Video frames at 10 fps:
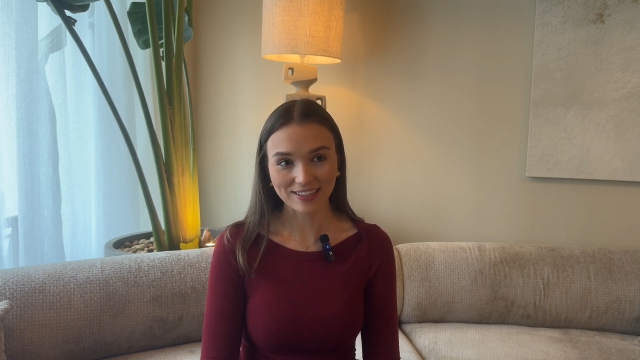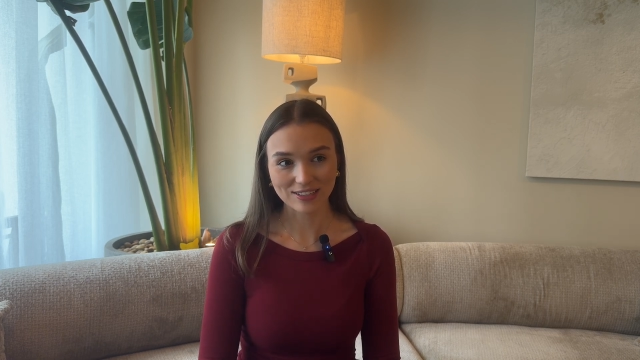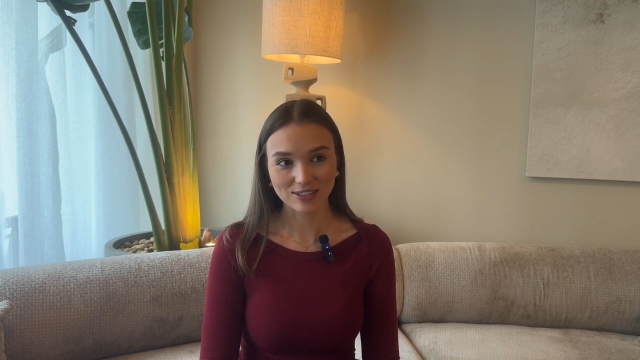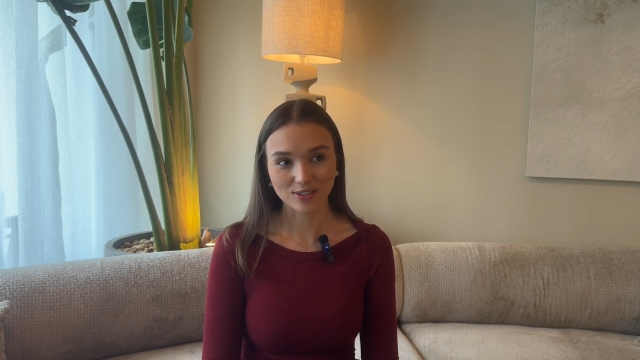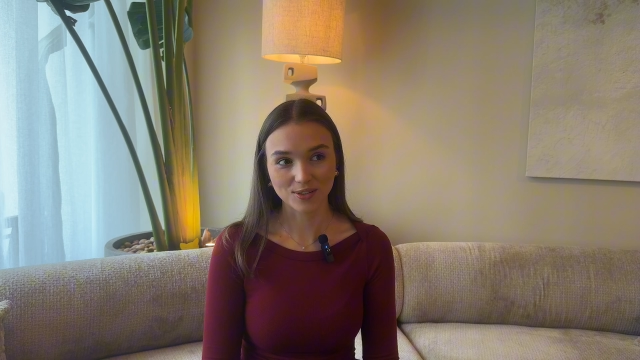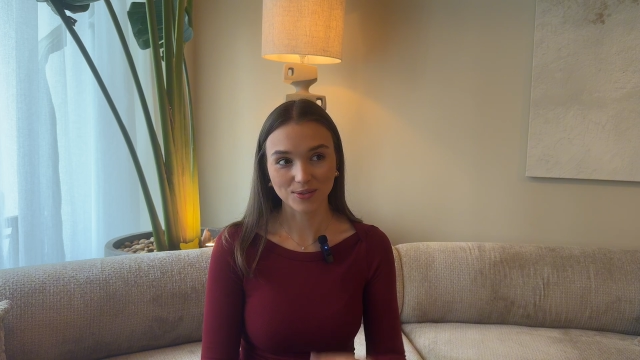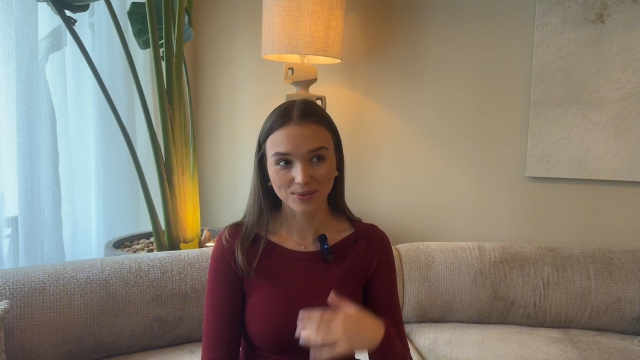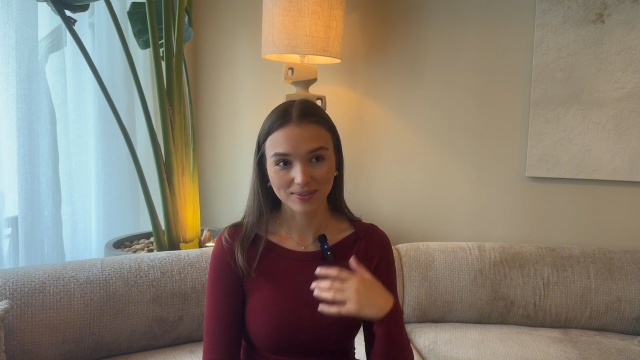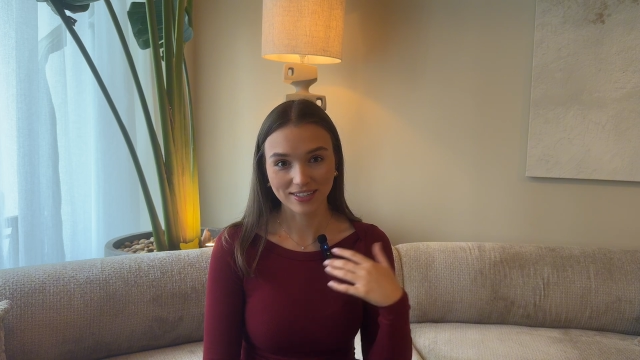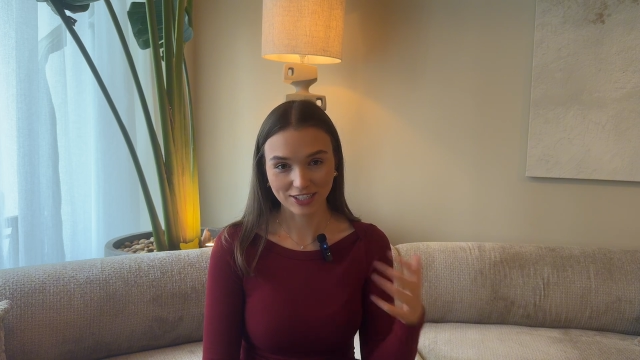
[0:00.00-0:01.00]
to
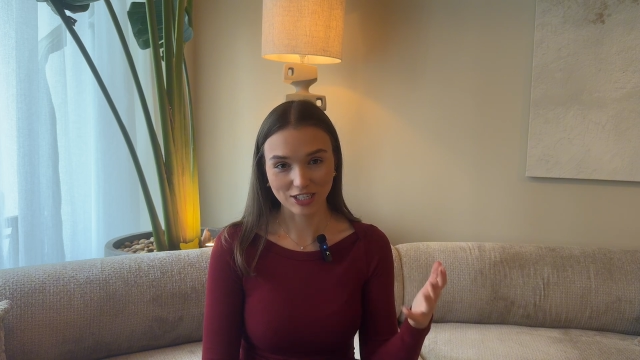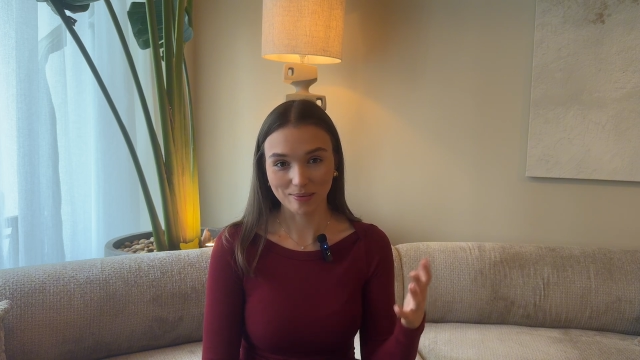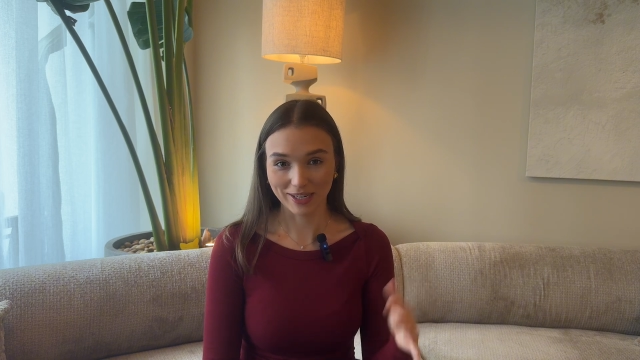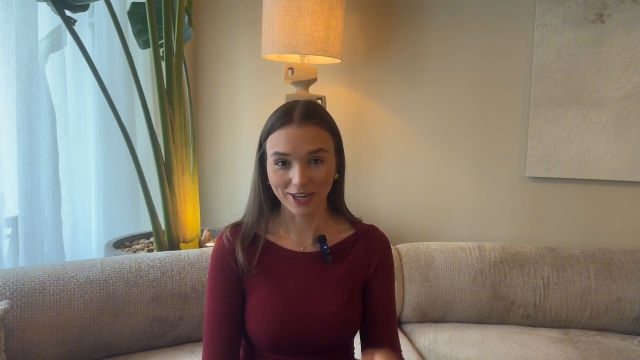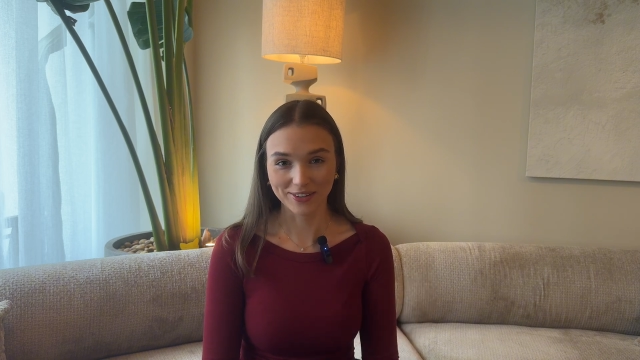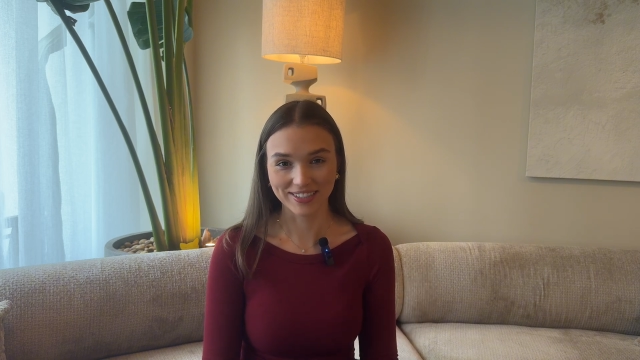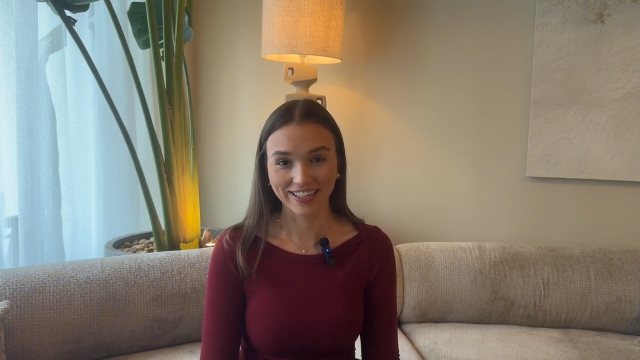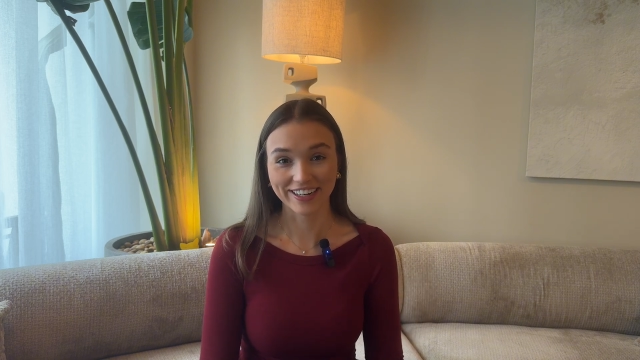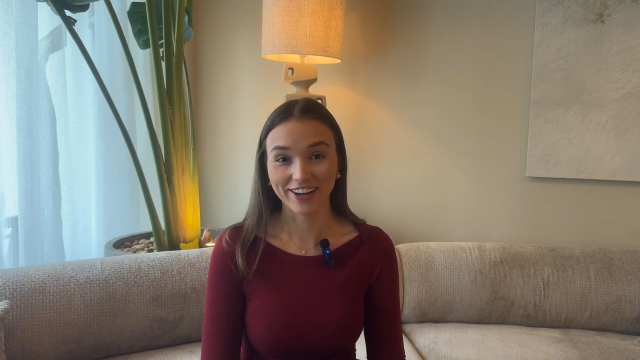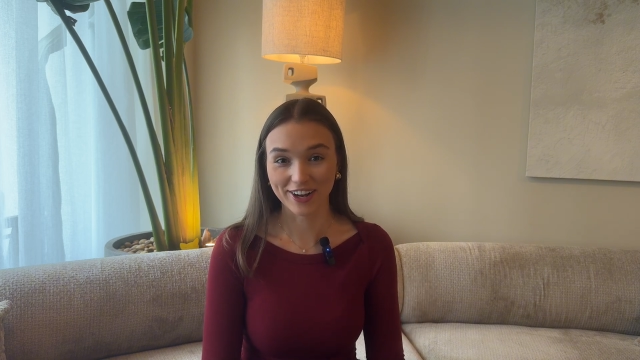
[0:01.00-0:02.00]
literally closing
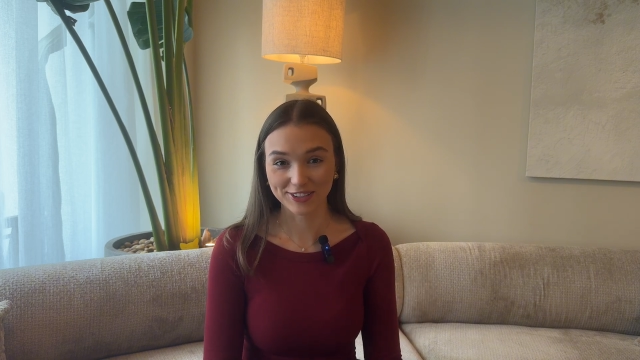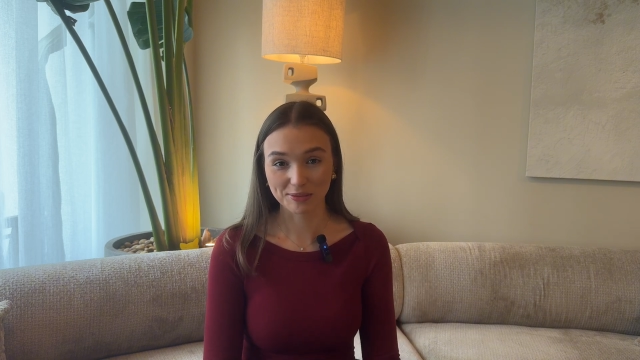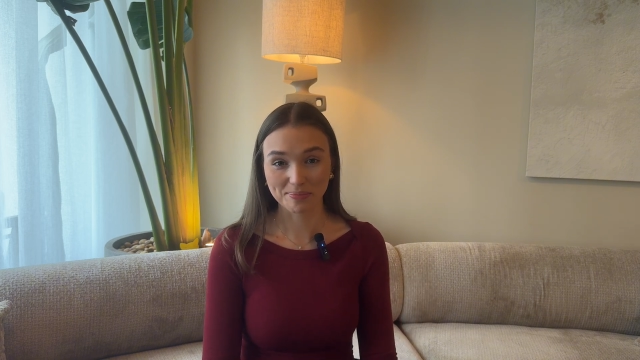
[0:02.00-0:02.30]
at 100%.